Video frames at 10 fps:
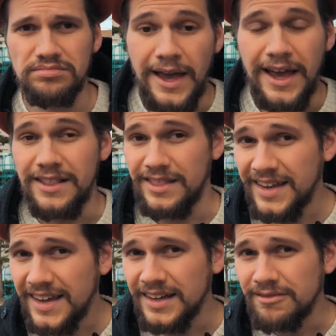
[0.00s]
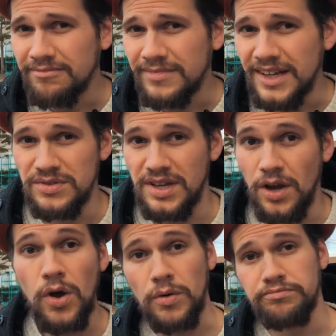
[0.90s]
And then he was like,
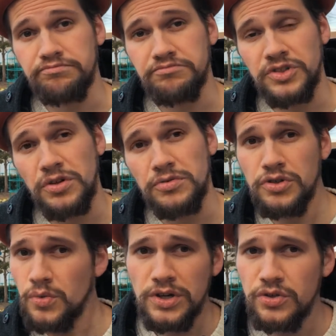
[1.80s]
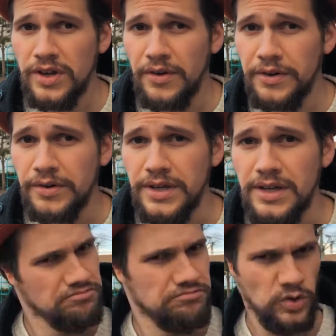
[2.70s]
oh, so you don't want to do
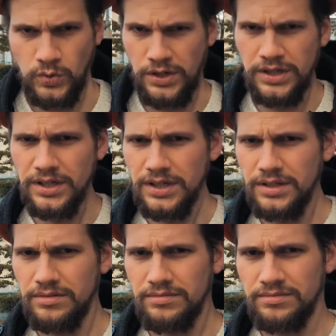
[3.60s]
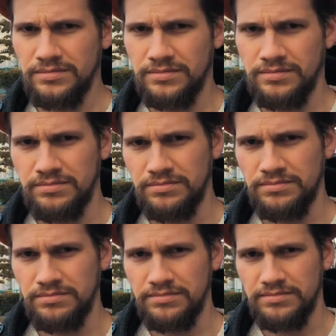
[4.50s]
karaoke? What?
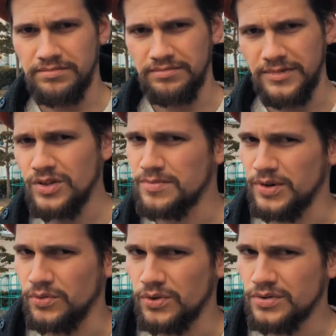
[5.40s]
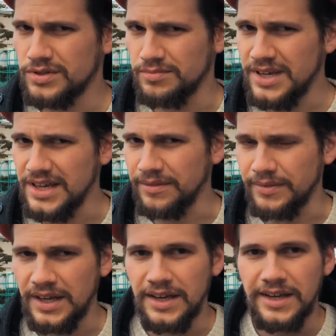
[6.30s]
That was a bit rude to me.
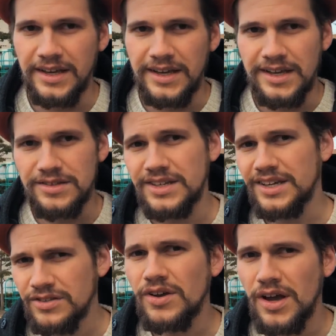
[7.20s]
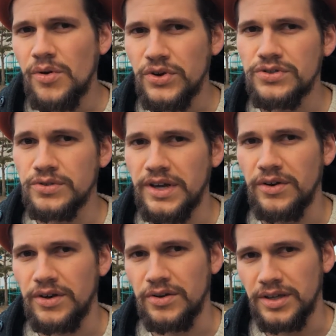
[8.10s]
So it's like, no, I want to do
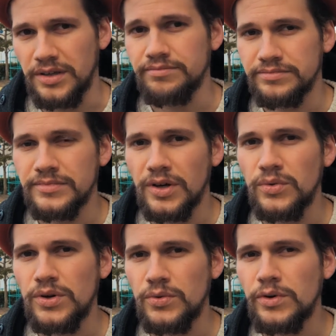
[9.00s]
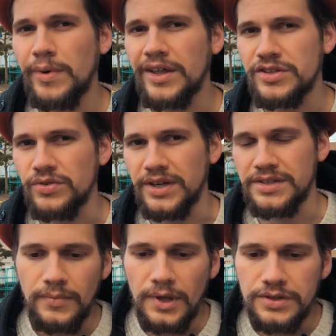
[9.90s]
karaoke. We'll, we'll buy the
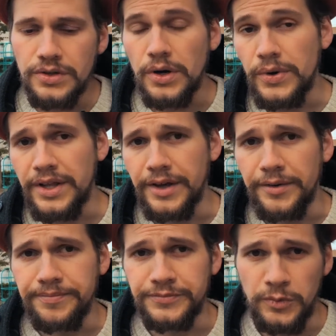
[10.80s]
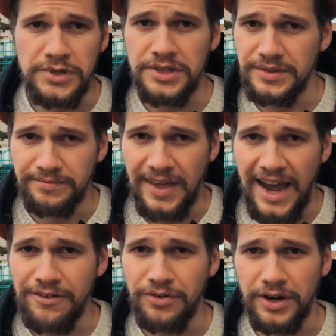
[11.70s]
drinks. So I went in there. We
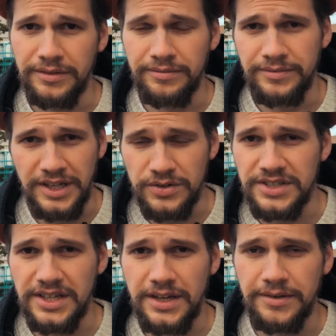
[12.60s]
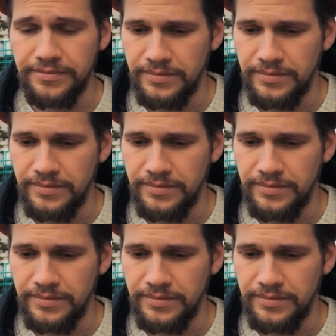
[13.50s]
had fun, did our singing,